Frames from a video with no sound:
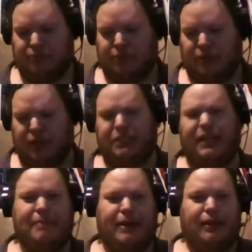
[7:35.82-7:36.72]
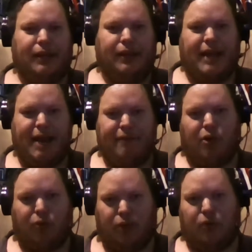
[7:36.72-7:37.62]
Legitimately, they have no
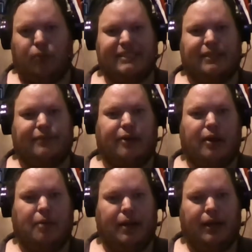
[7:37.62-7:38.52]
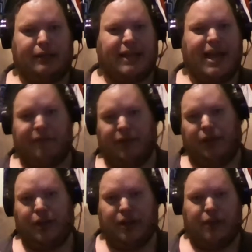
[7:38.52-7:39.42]
real reason to fire me because I
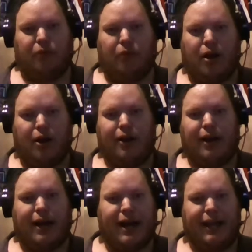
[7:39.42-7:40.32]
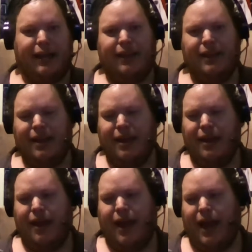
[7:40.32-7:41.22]
haven't done nothing wrong. I
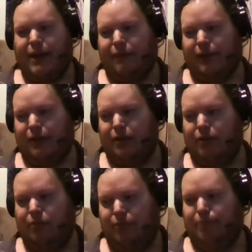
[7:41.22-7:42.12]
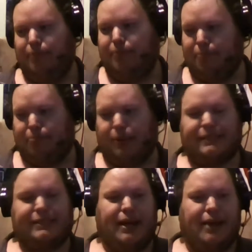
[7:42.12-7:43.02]
haven't
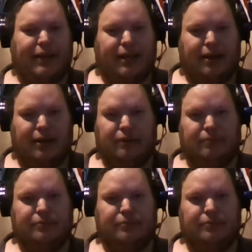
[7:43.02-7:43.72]
busted anything up.